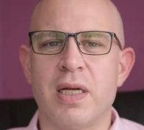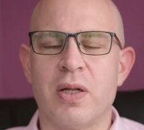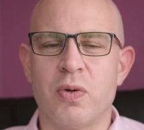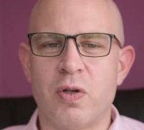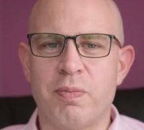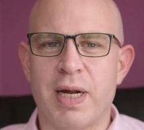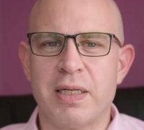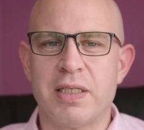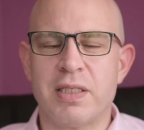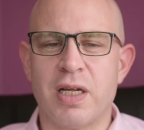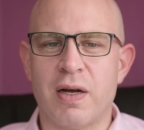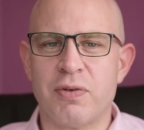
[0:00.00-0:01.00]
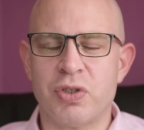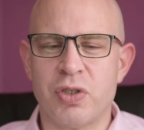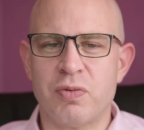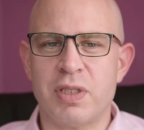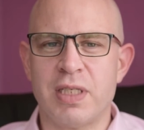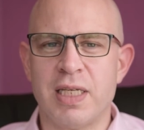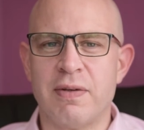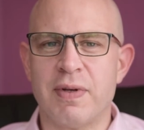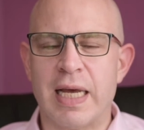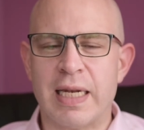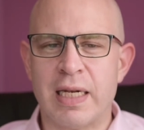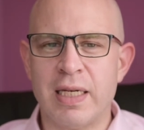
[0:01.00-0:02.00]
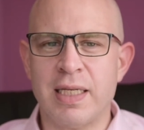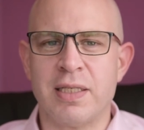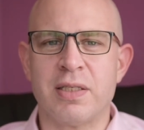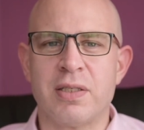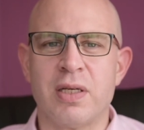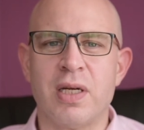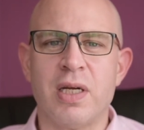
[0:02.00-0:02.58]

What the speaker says: and all practice staff should receive at least